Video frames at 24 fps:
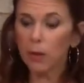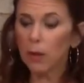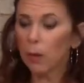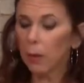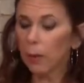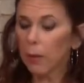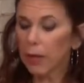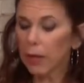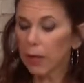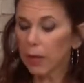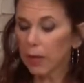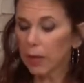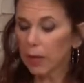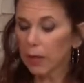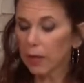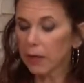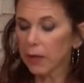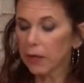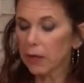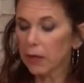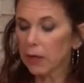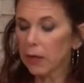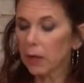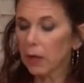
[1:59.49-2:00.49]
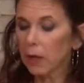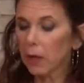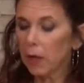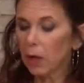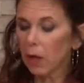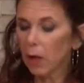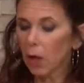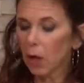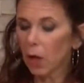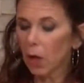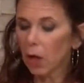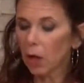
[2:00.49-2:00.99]
We can't
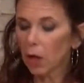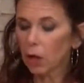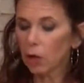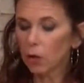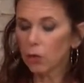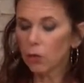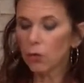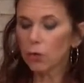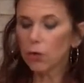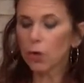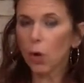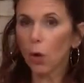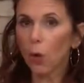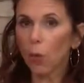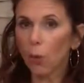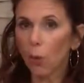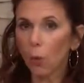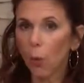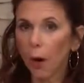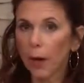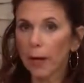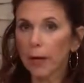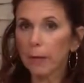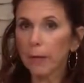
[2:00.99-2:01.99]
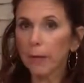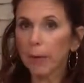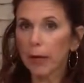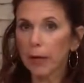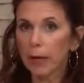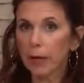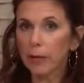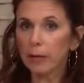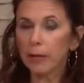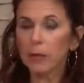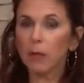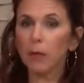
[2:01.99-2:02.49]
use a white
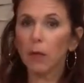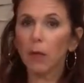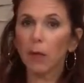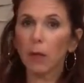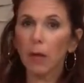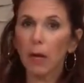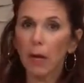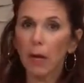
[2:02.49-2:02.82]
pencil